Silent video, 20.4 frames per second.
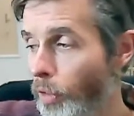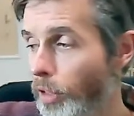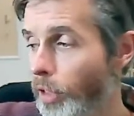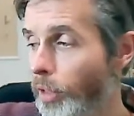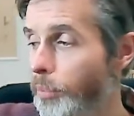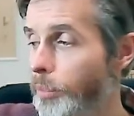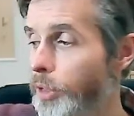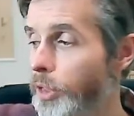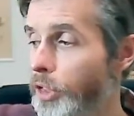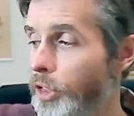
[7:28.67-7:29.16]
And
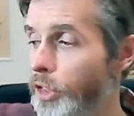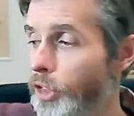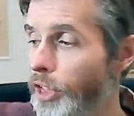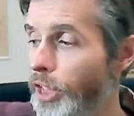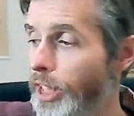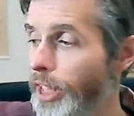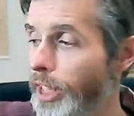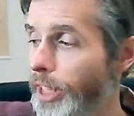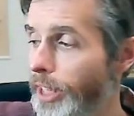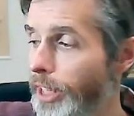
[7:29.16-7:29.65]
up to the C
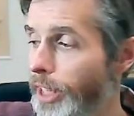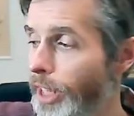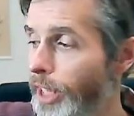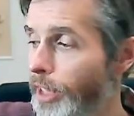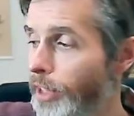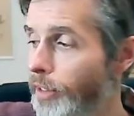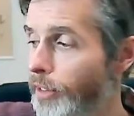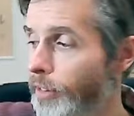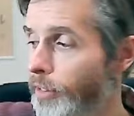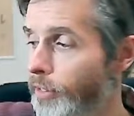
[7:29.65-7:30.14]
again.
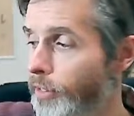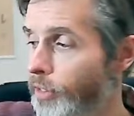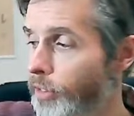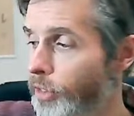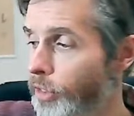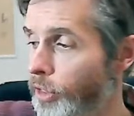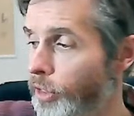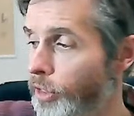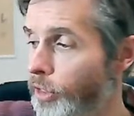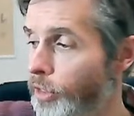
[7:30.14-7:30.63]

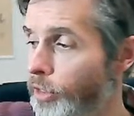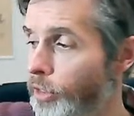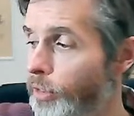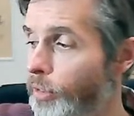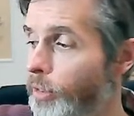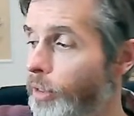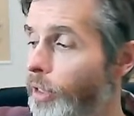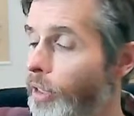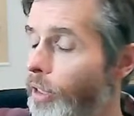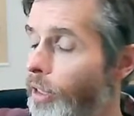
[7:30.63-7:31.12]
2,
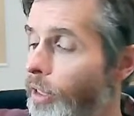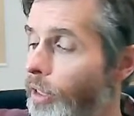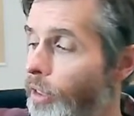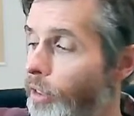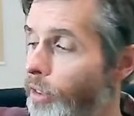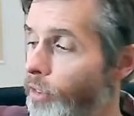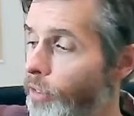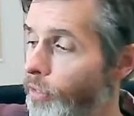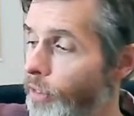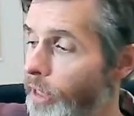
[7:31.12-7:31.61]

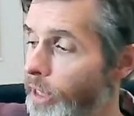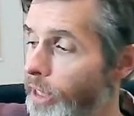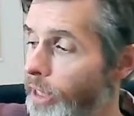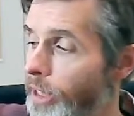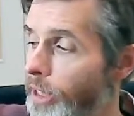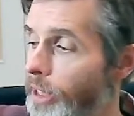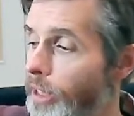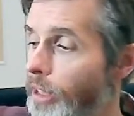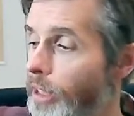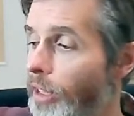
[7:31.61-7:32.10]

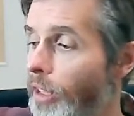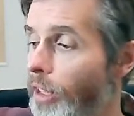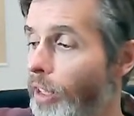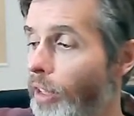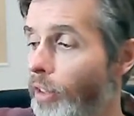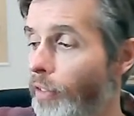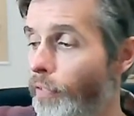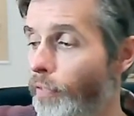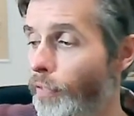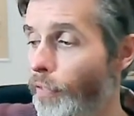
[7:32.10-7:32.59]
3,
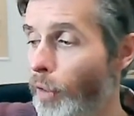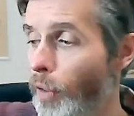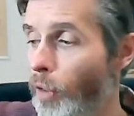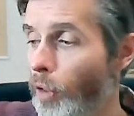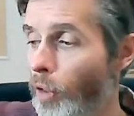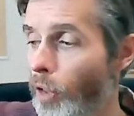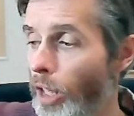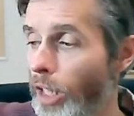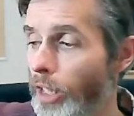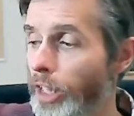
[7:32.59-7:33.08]
4,
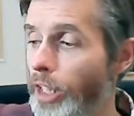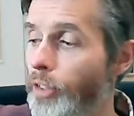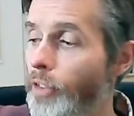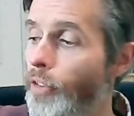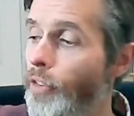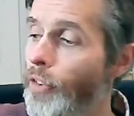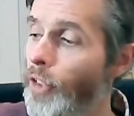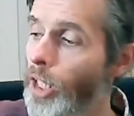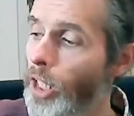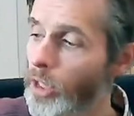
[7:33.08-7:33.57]
and then the
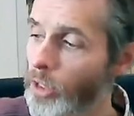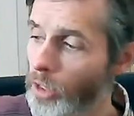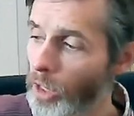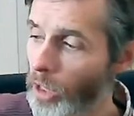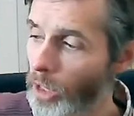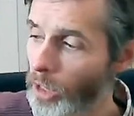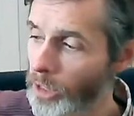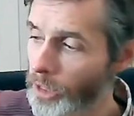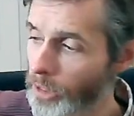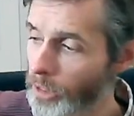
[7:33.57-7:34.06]
third
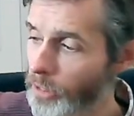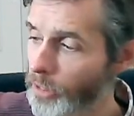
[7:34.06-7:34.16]
line.